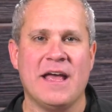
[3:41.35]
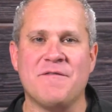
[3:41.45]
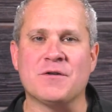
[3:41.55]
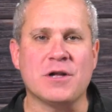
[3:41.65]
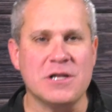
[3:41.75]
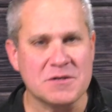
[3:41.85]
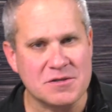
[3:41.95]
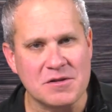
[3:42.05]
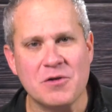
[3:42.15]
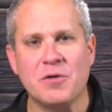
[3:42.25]
if you're close
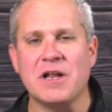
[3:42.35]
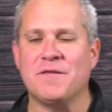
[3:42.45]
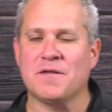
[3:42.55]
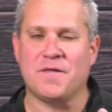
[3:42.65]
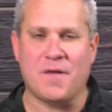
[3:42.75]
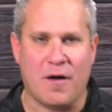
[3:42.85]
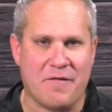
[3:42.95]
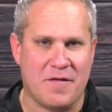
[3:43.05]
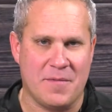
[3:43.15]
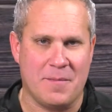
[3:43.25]
to the Lord, if you're far
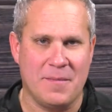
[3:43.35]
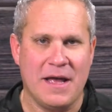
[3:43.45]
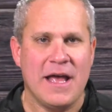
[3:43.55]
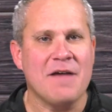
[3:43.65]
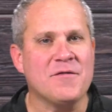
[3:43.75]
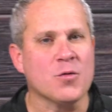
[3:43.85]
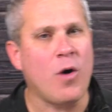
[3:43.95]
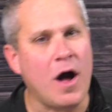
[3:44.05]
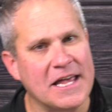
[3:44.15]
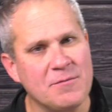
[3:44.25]
from him, if you're
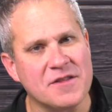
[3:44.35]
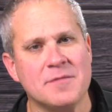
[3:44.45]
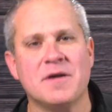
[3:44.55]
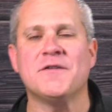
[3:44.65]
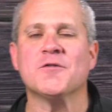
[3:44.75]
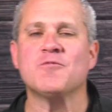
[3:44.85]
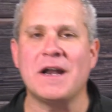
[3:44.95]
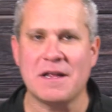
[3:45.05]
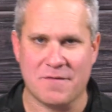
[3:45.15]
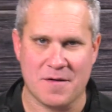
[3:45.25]
walking with him, if you're
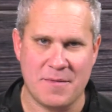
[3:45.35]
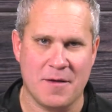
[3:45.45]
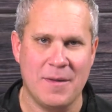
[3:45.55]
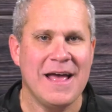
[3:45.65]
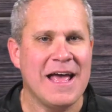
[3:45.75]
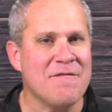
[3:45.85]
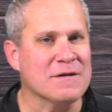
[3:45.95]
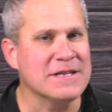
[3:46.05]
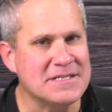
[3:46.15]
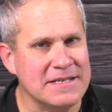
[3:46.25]
running from him, if
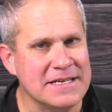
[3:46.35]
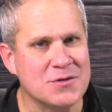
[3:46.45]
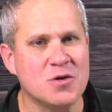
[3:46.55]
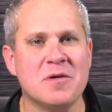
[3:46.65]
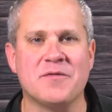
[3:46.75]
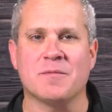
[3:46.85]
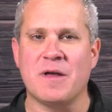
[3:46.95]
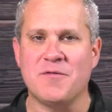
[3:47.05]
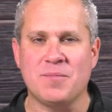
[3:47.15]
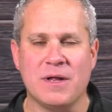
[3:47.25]
you're listening to him,
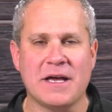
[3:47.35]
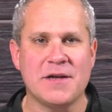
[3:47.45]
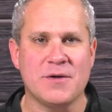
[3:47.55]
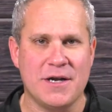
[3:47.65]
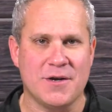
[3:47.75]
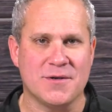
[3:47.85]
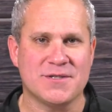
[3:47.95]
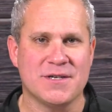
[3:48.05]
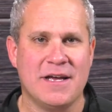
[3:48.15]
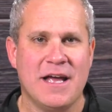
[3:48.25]
if you're plugging your
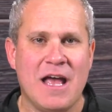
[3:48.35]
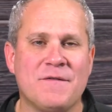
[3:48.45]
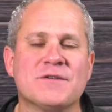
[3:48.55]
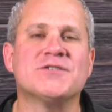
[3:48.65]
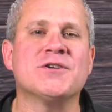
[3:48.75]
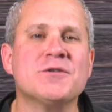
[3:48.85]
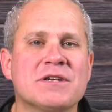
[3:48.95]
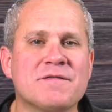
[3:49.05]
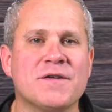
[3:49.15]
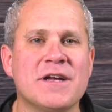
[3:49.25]
ears, if you're
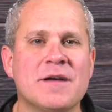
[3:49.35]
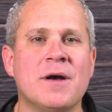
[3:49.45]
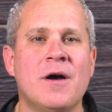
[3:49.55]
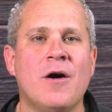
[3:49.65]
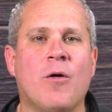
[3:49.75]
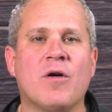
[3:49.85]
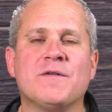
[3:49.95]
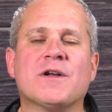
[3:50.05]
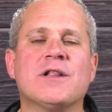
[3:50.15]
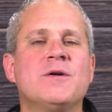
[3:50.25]
searching for him, or if
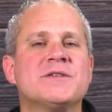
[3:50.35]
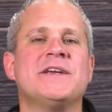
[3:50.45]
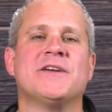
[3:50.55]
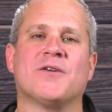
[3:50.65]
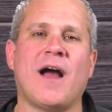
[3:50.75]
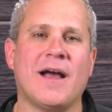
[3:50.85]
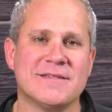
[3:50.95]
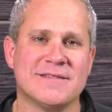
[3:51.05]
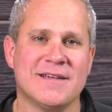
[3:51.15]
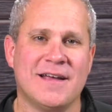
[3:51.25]
you're closing your
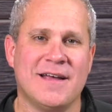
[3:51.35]
eyes,